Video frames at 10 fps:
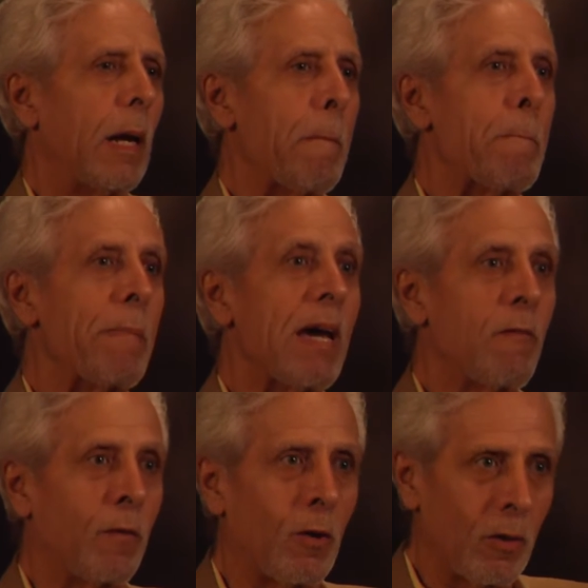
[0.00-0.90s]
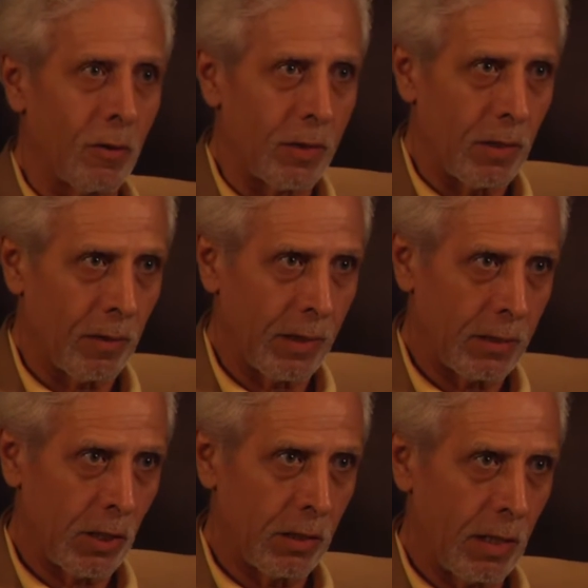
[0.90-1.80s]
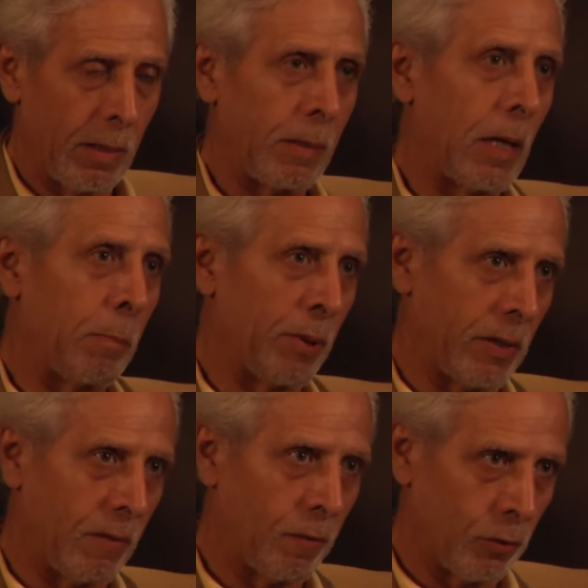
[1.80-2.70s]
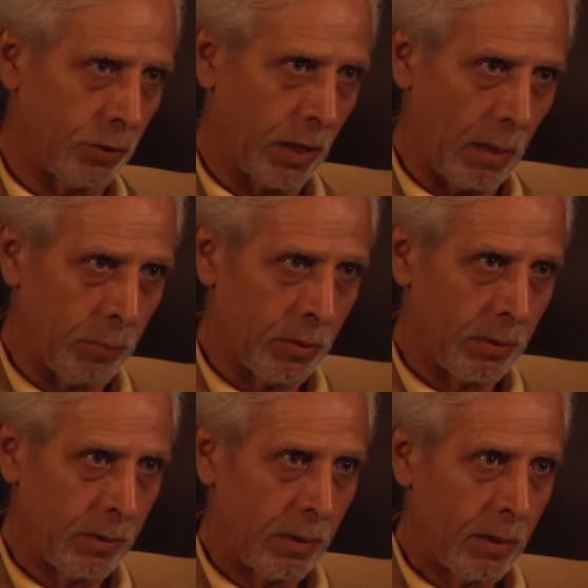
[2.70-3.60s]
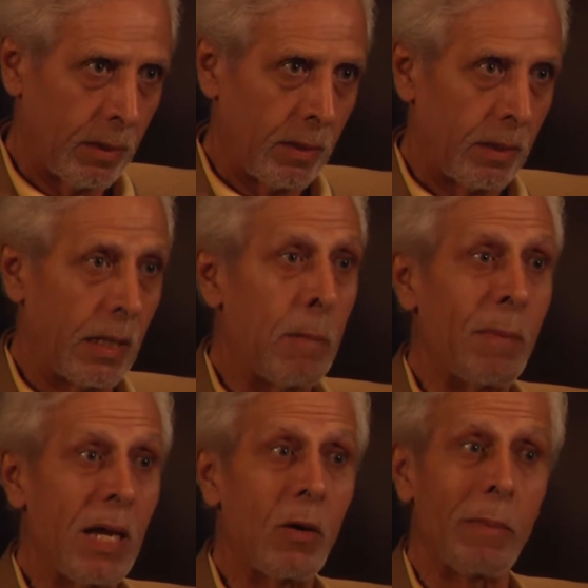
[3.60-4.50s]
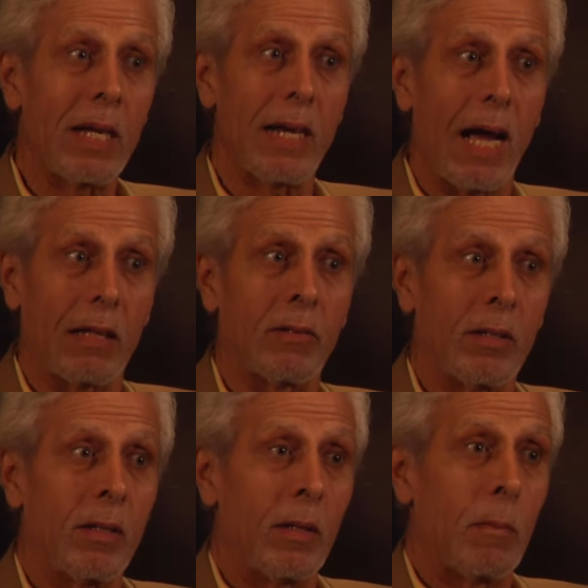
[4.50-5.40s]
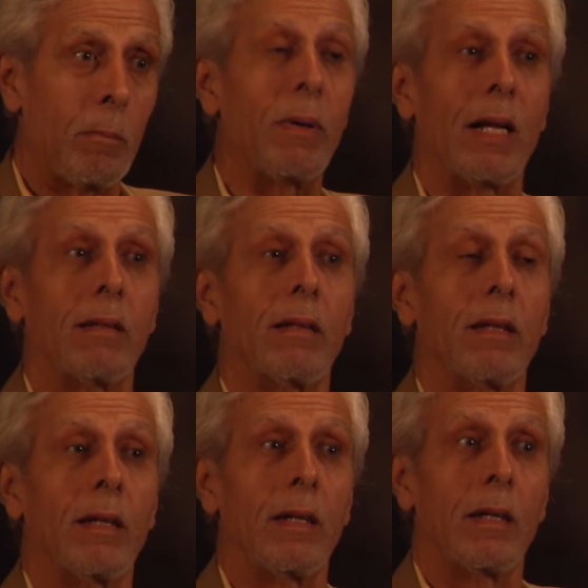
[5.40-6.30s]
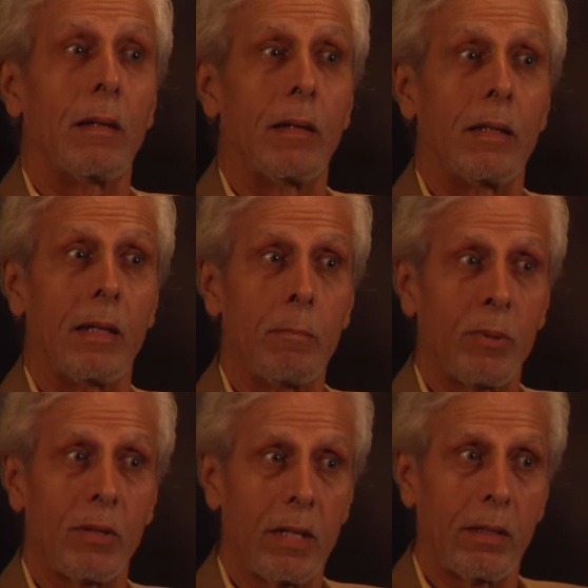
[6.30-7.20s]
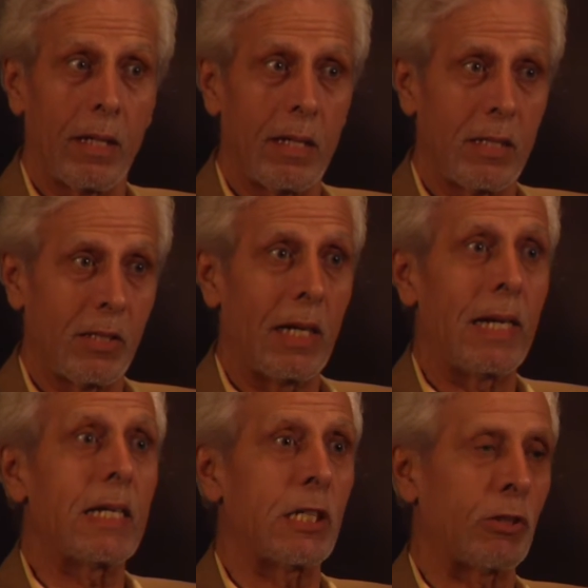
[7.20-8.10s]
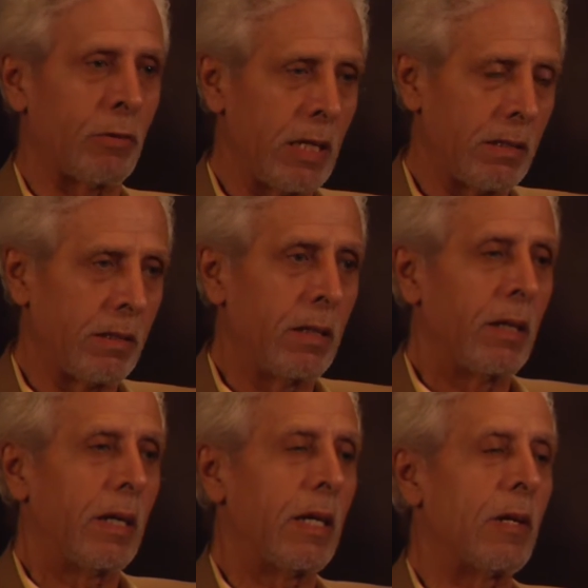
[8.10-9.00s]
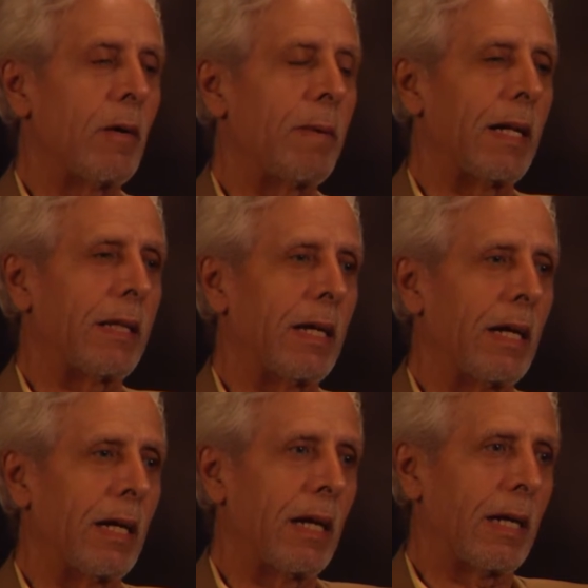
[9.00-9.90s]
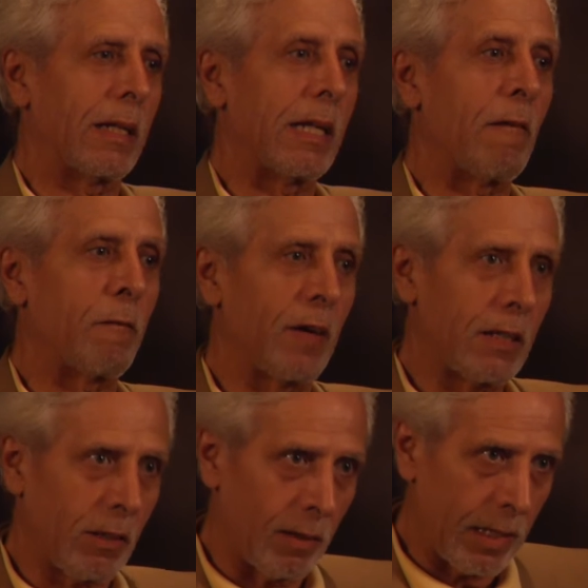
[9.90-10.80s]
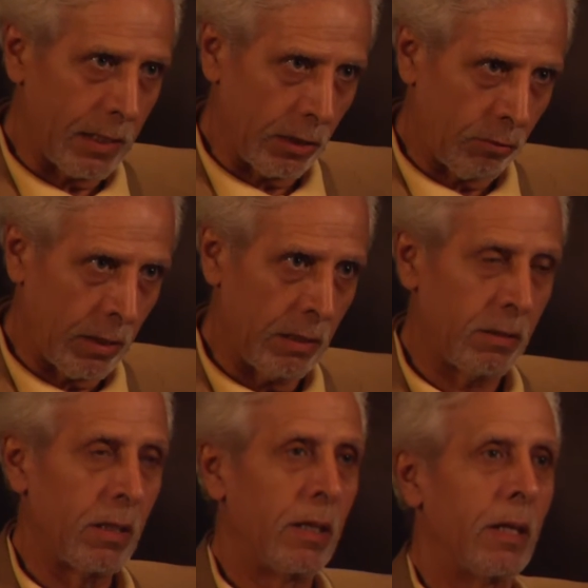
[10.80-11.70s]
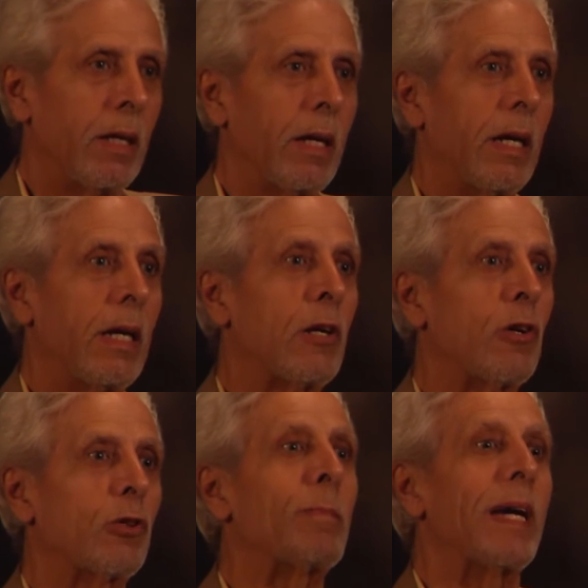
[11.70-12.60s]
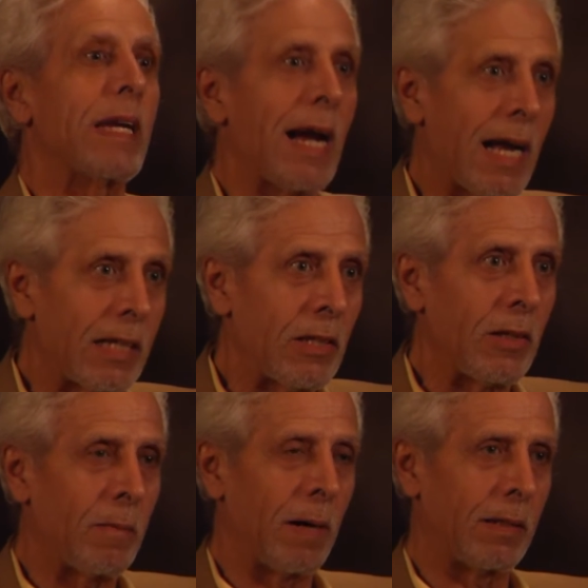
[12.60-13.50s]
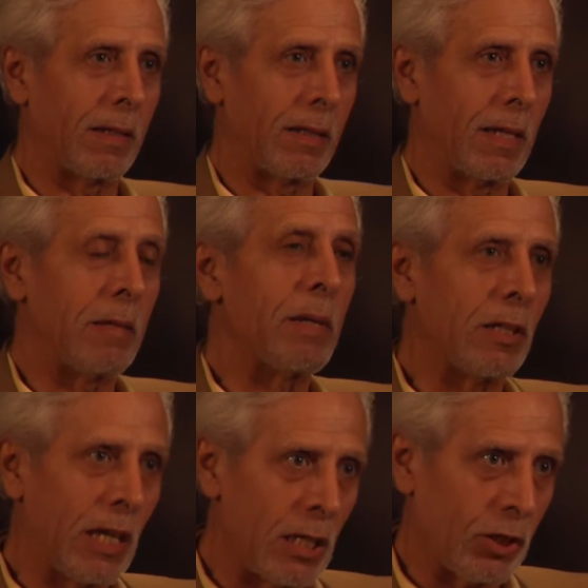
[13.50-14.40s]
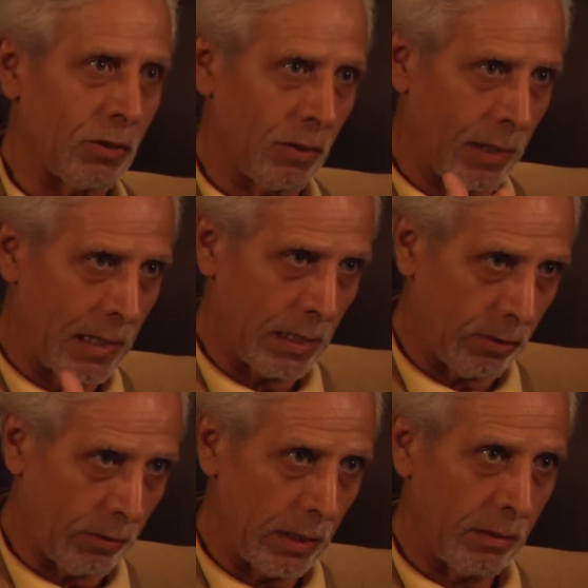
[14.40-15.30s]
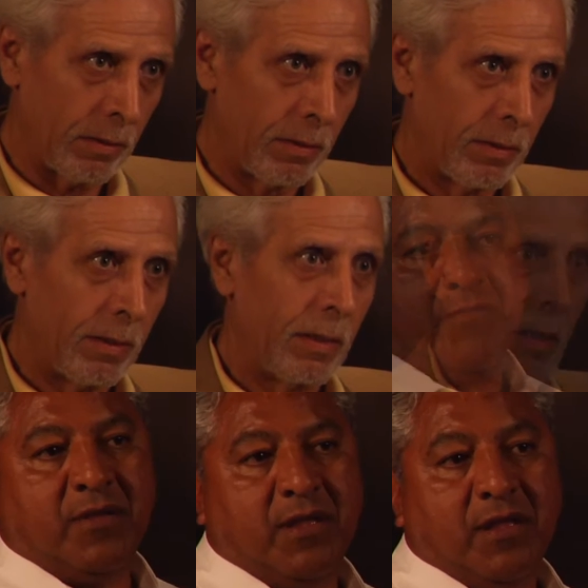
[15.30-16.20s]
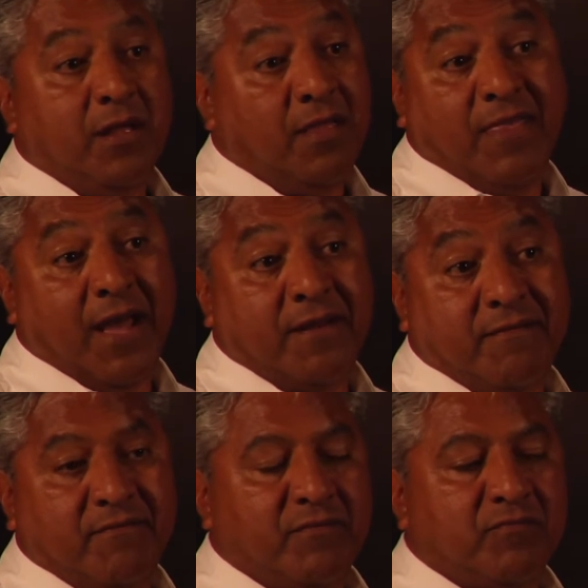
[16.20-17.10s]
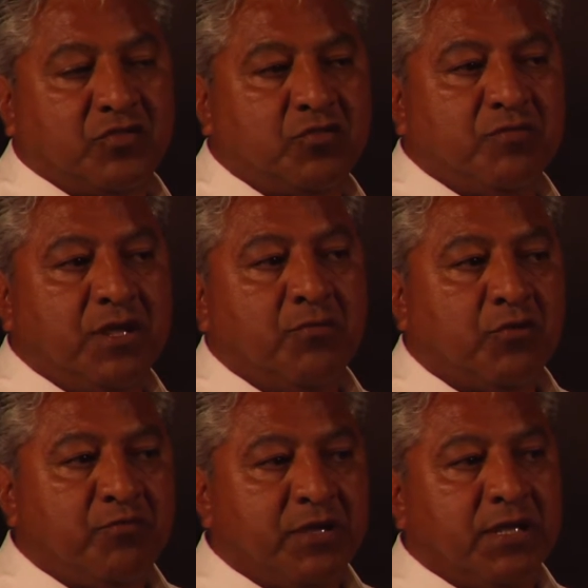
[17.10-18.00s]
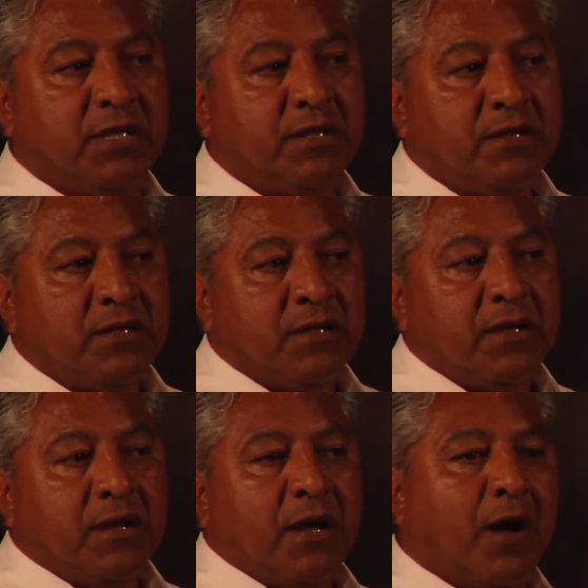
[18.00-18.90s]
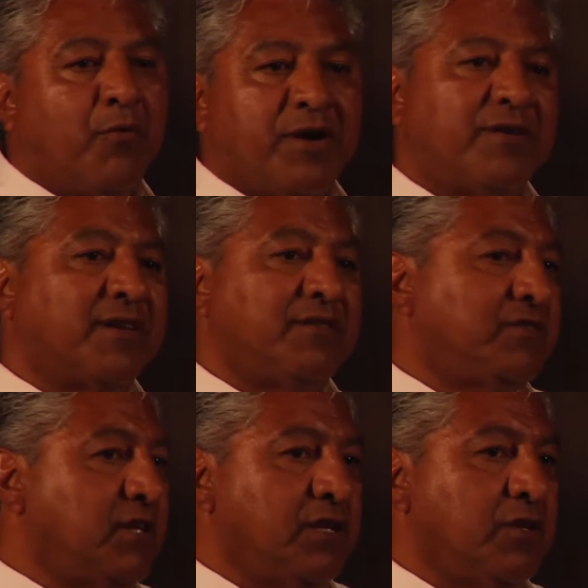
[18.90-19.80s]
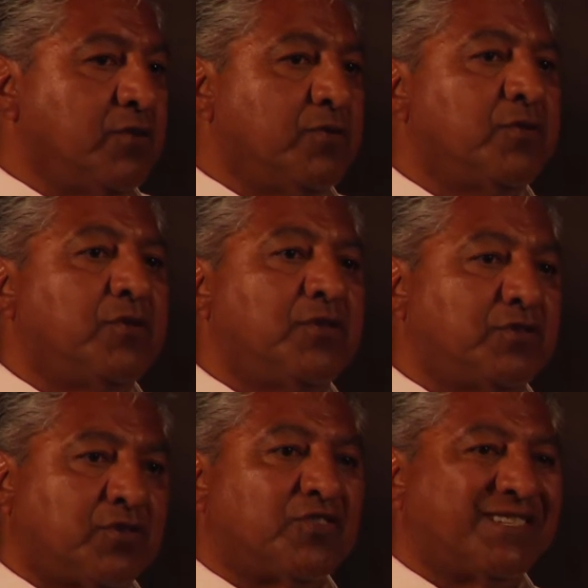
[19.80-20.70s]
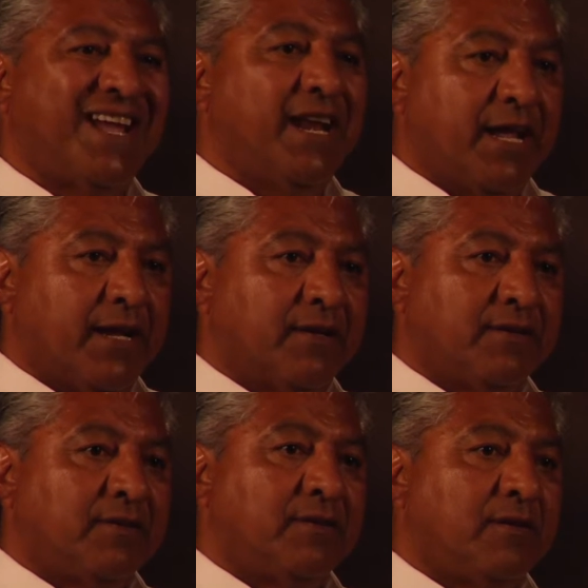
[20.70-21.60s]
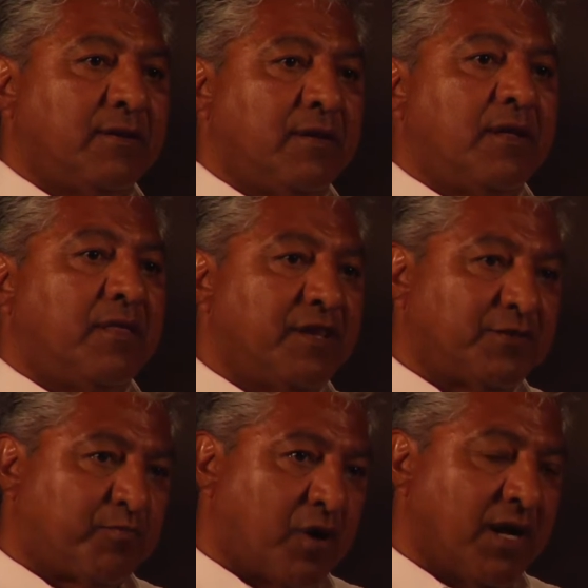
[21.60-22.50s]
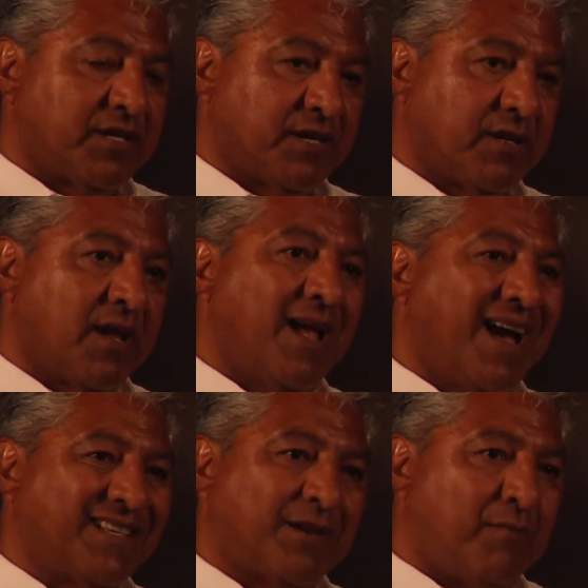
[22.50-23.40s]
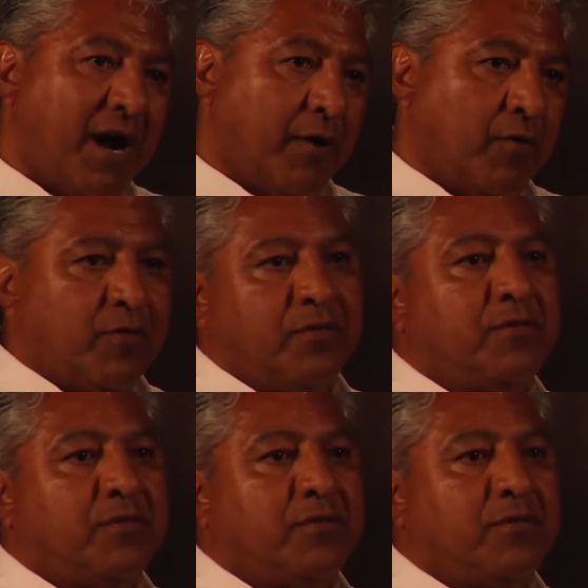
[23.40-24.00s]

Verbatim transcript: may follow, you know, the, the, their parent footsteps. They may or may not, but the important thing is Lake Street, you know, but the, uh, the effect of Lake Street, it goes beyond, you know, but the, the limitations of Lake Street. And that, to me, will be a way to continue sustaining this project as a model,